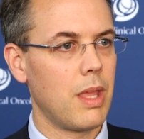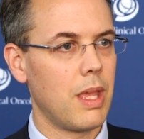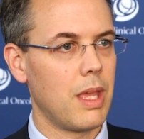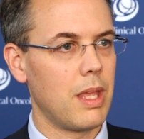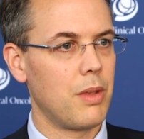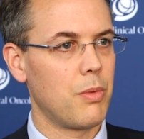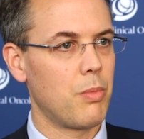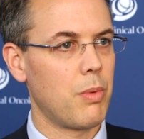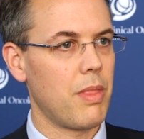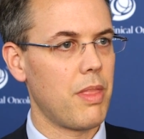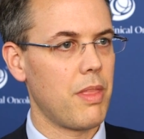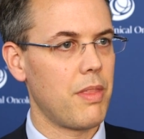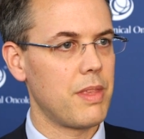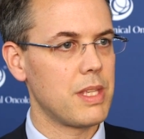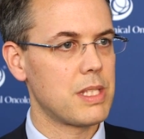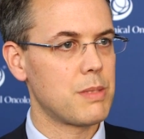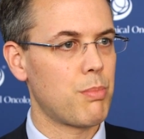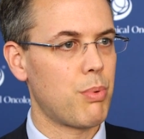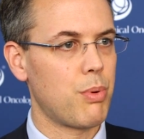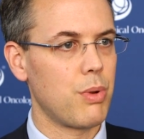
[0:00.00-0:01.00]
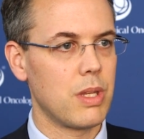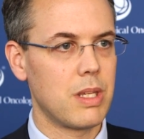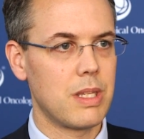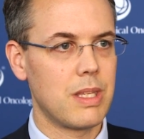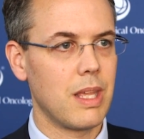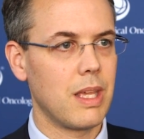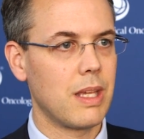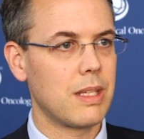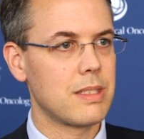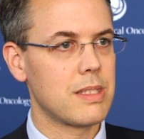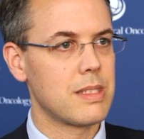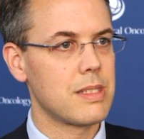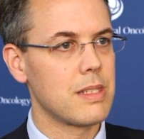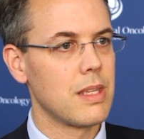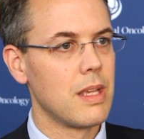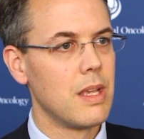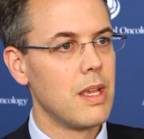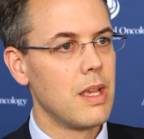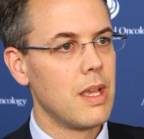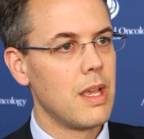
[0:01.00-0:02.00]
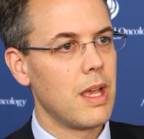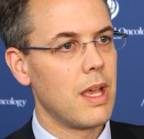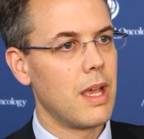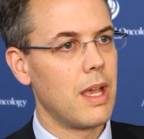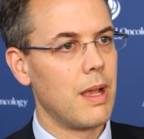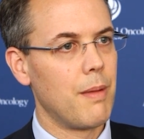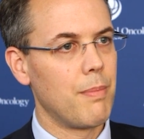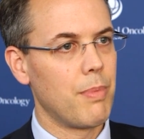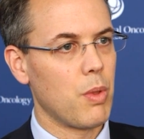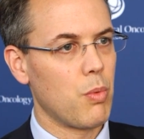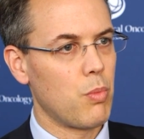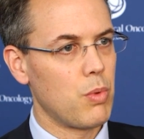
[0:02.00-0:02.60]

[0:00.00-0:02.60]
and whether this predicts um,